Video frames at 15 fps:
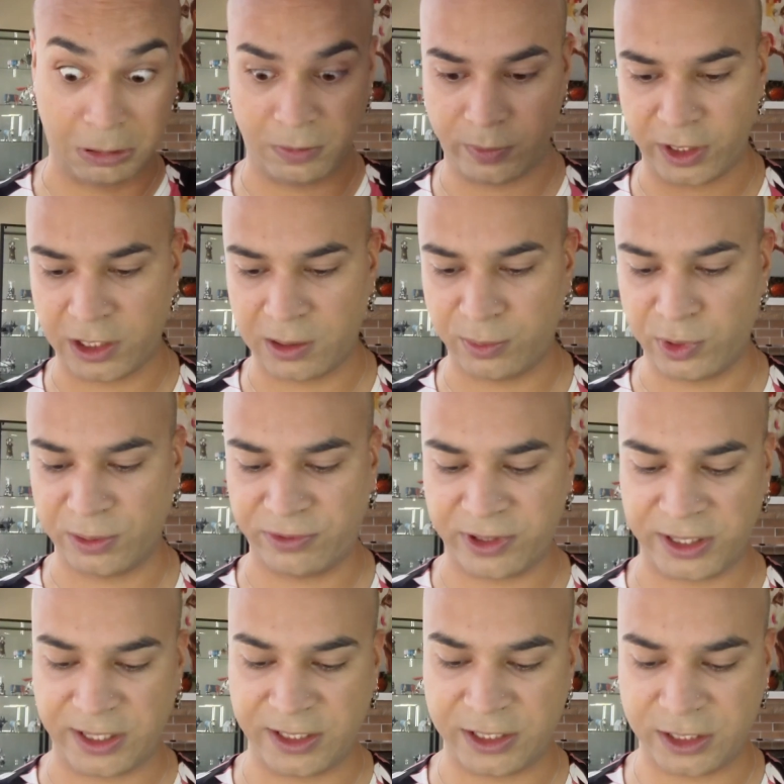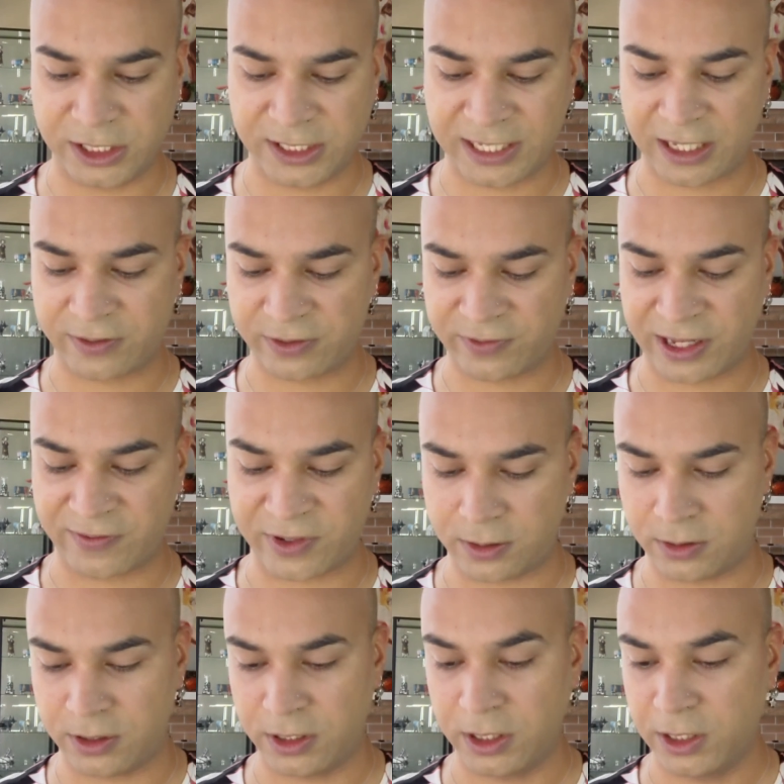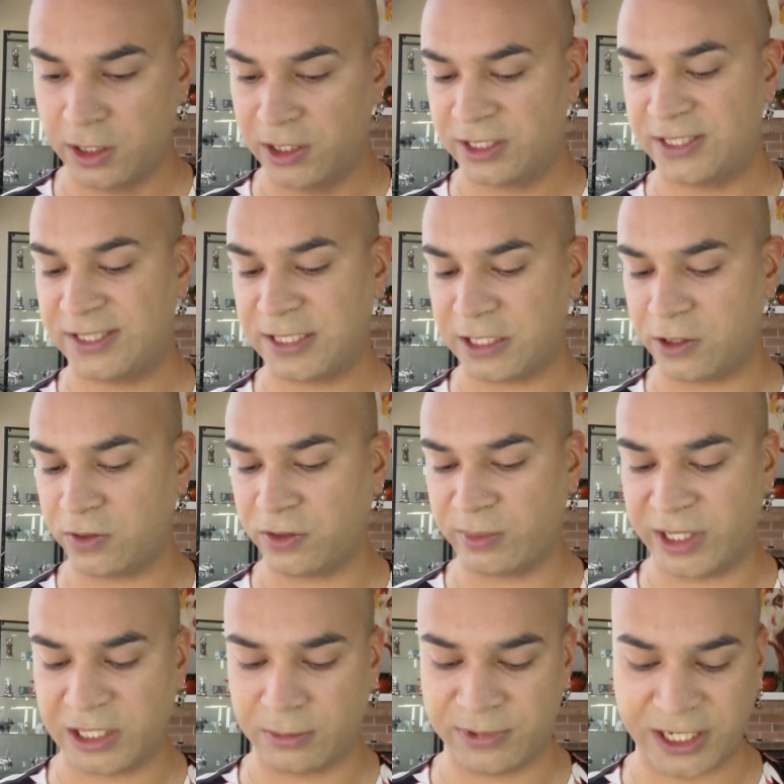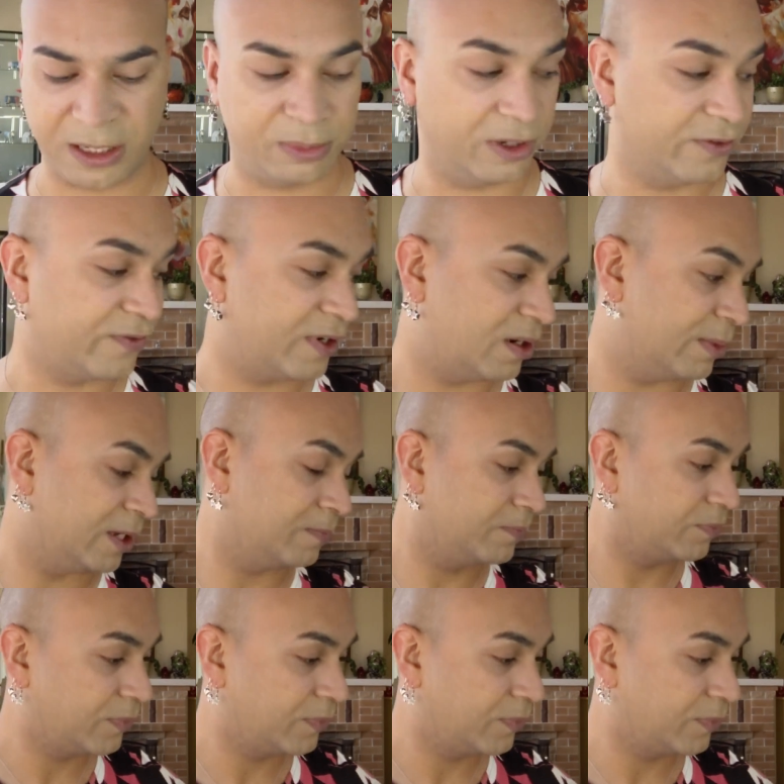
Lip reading: makeup wipe thingies, just kind of have it sitting on the makeup table in front of me